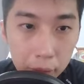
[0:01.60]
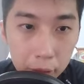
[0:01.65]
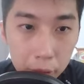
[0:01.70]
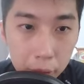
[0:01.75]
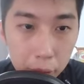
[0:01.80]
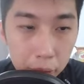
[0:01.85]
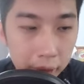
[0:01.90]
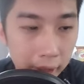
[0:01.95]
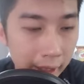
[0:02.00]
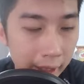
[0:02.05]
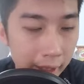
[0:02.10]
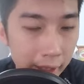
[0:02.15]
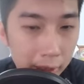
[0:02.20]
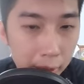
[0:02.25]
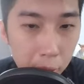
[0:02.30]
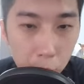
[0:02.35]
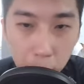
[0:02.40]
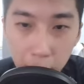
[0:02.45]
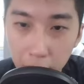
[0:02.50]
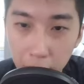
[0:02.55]
Today,
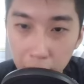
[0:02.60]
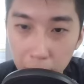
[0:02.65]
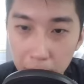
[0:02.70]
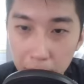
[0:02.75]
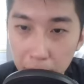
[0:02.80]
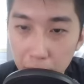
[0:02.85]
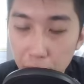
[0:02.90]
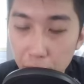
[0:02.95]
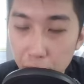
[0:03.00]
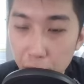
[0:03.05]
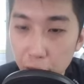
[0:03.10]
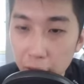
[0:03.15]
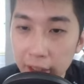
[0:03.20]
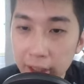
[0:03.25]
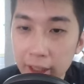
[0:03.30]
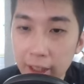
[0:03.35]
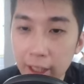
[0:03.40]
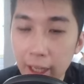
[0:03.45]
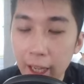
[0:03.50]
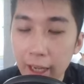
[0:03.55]
we're going to be reviewing
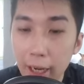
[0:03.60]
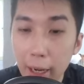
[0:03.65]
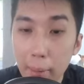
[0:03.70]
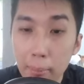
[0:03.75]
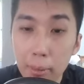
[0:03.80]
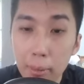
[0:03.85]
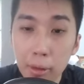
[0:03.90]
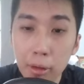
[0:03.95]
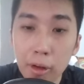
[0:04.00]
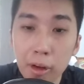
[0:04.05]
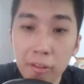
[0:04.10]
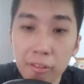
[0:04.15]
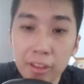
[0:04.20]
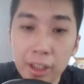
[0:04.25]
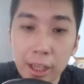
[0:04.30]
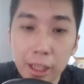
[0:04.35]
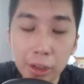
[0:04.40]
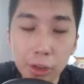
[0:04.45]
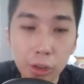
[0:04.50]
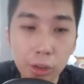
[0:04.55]
an Emerald of
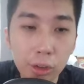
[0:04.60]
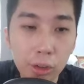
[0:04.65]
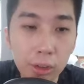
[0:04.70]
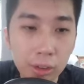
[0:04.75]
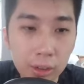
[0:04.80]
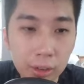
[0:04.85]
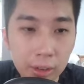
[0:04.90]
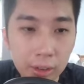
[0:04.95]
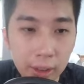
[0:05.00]
Katong,